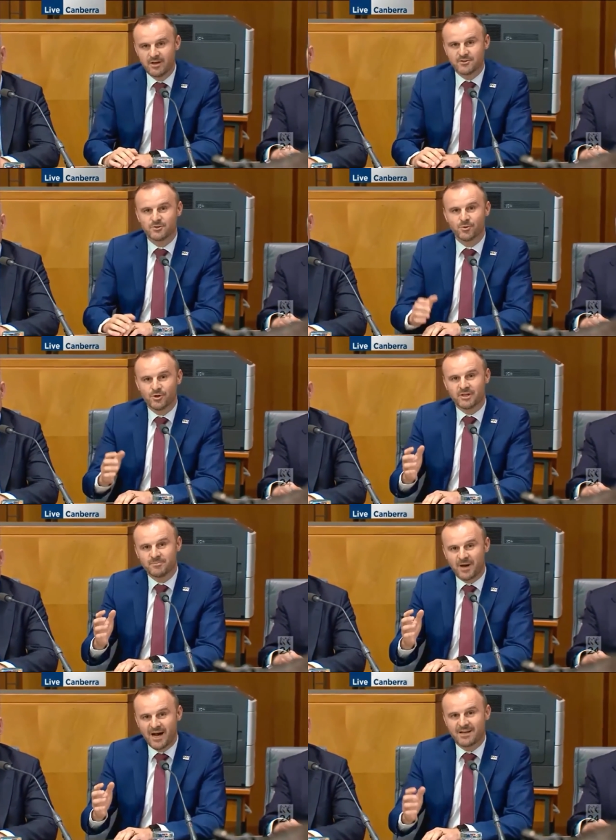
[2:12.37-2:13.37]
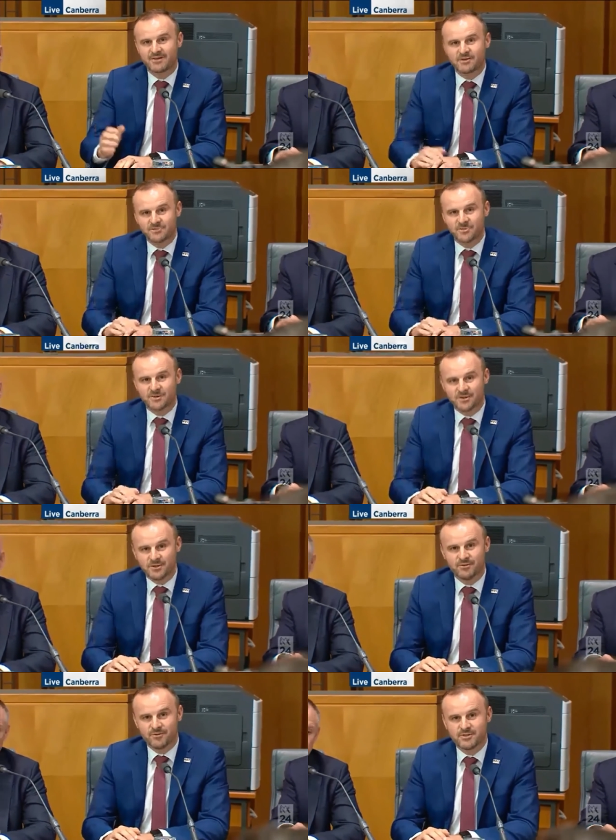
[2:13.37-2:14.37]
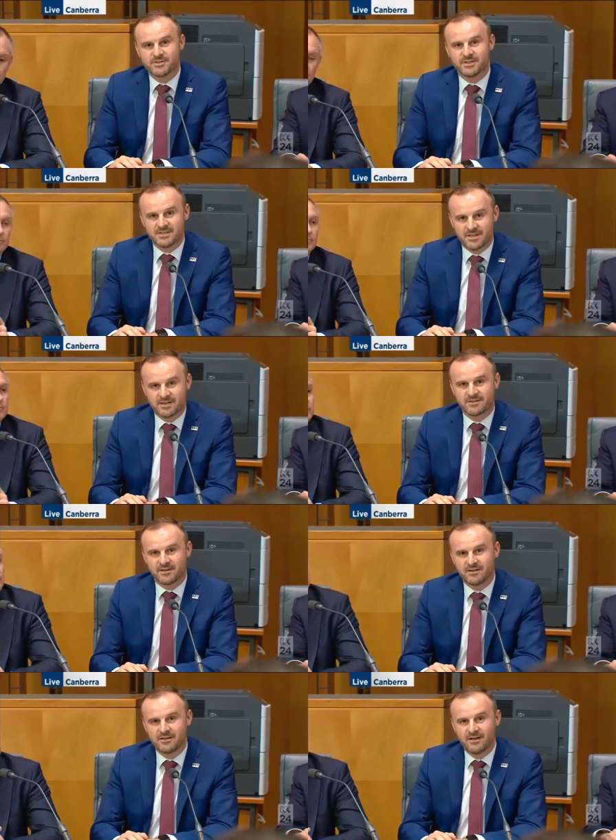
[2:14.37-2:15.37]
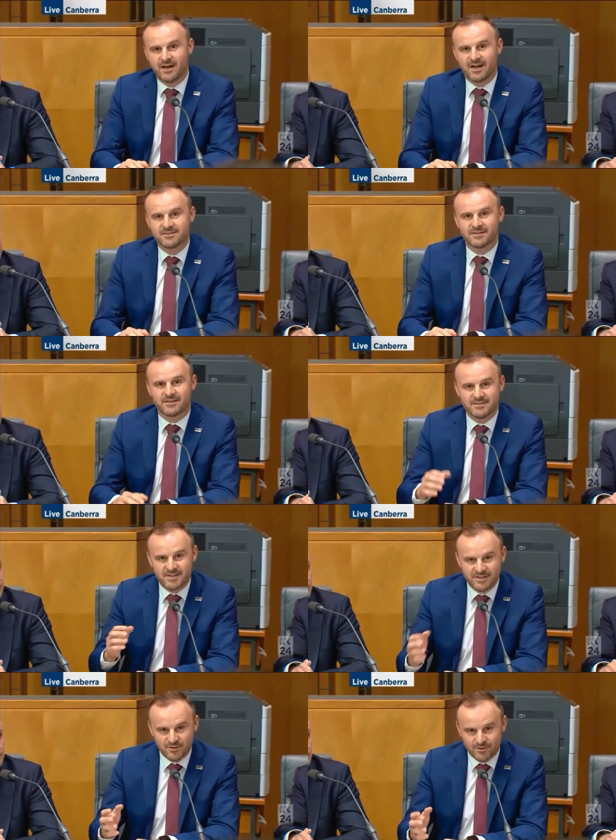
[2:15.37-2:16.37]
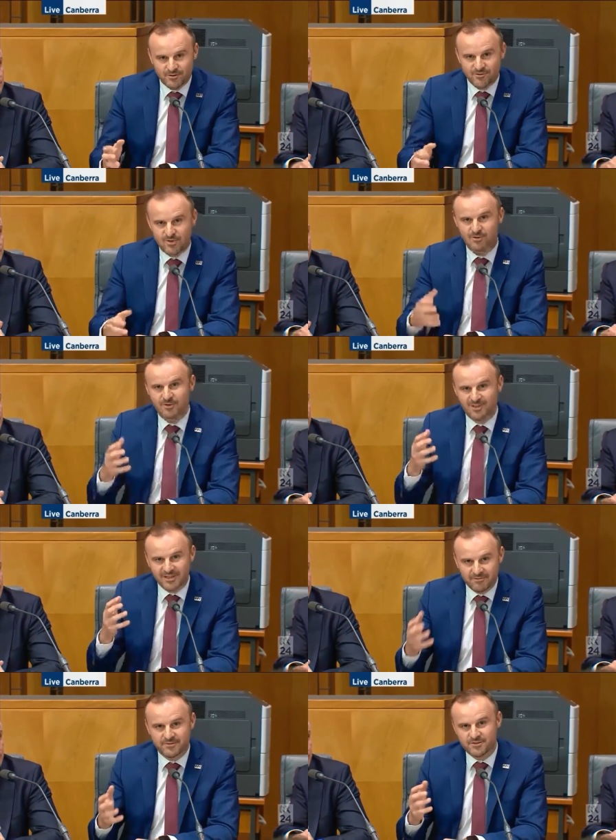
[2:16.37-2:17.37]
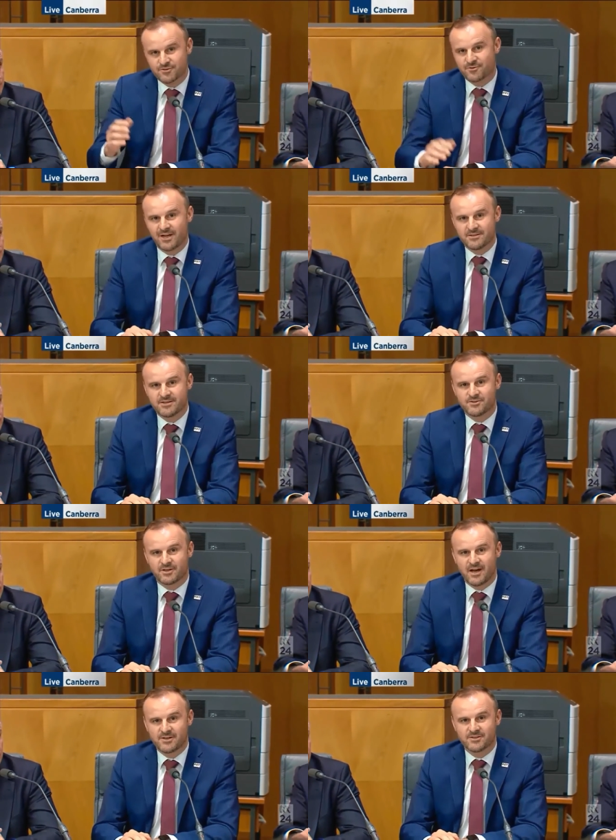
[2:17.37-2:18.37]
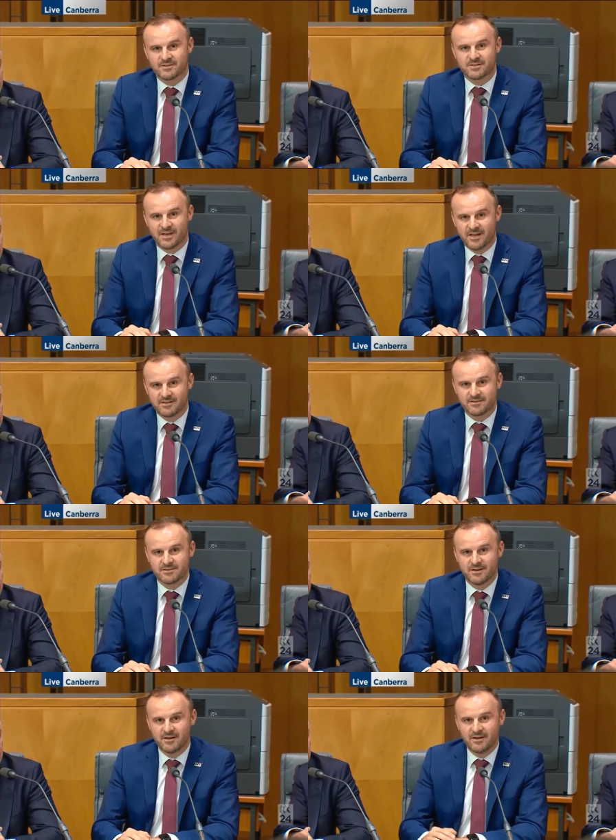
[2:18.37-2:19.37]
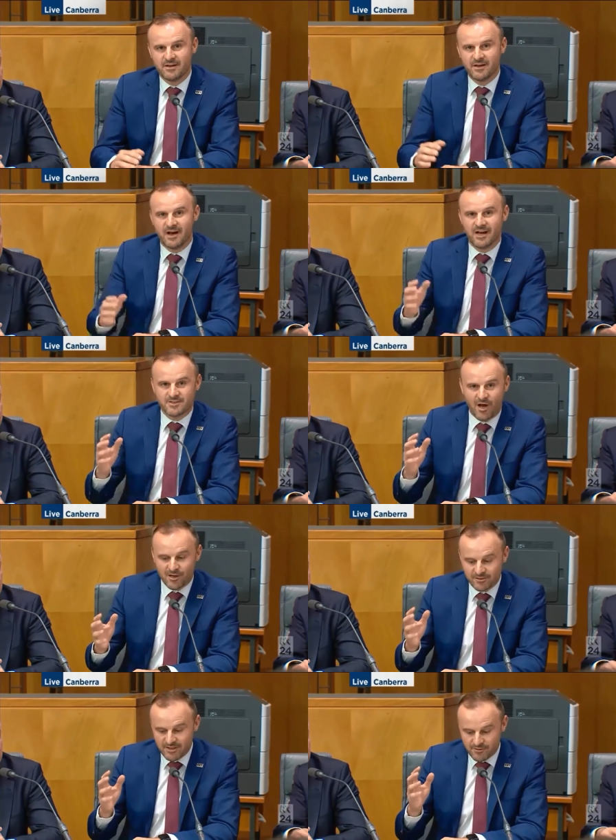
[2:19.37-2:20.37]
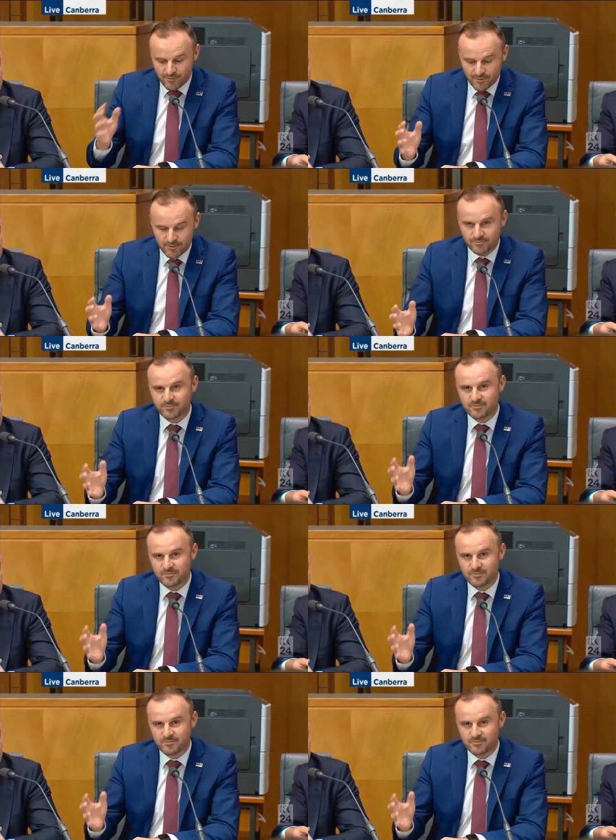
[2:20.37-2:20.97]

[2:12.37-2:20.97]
and to work in partnership with the university sector uh, to continue to lift Australia's education standards. Uh, it's only through